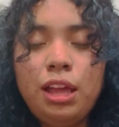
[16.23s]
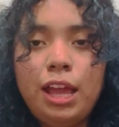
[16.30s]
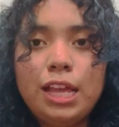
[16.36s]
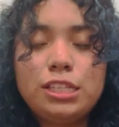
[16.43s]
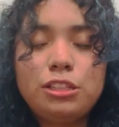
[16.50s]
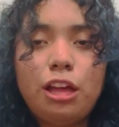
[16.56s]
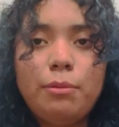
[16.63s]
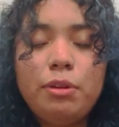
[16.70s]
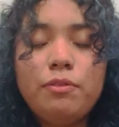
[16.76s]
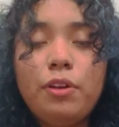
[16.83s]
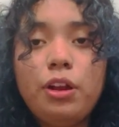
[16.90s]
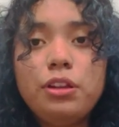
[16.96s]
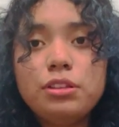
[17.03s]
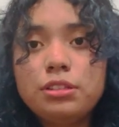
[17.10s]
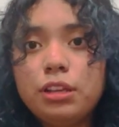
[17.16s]
It's taught me
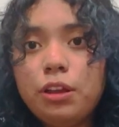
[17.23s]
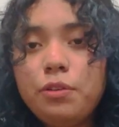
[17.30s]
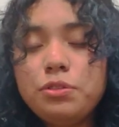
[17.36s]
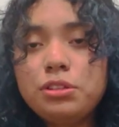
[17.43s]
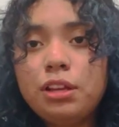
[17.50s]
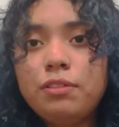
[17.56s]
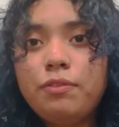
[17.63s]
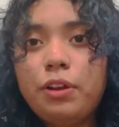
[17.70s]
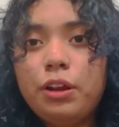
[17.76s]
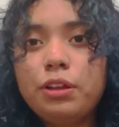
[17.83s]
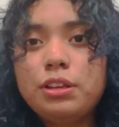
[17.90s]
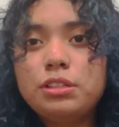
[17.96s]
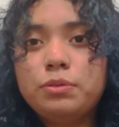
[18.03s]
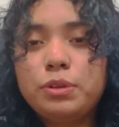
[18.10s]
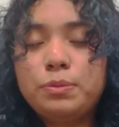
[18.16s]
various skills and
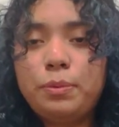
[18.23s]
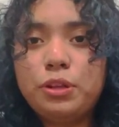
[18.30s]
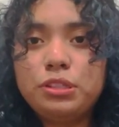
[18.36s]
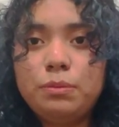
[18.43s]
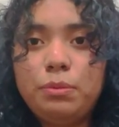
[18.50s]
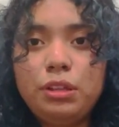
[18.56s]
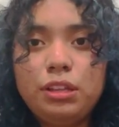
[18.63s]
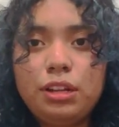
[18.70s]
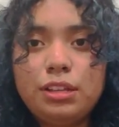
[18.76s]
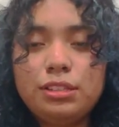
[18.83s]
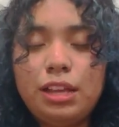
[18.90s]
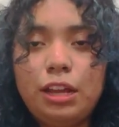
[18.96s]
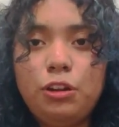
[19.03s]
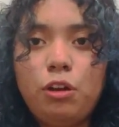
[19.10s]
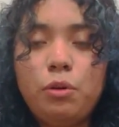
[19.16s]
various responsibilities
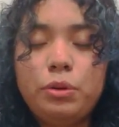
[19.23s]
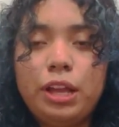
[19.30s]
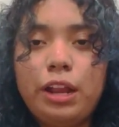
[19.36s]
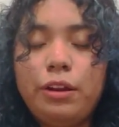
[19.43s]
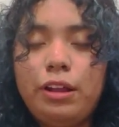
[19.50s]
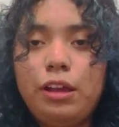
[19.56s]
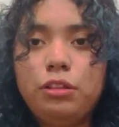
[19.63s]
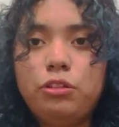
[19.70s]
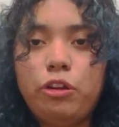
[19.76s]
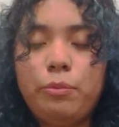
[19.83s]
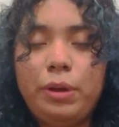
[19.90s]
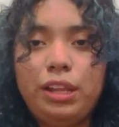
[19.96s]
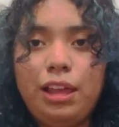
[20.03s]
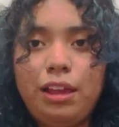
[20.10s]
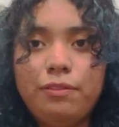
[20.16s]
that I know I will carry out throughout
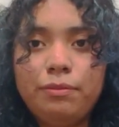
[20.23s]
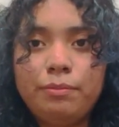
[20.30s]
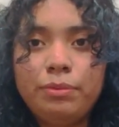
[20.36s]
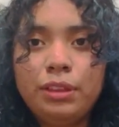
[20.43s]
my life.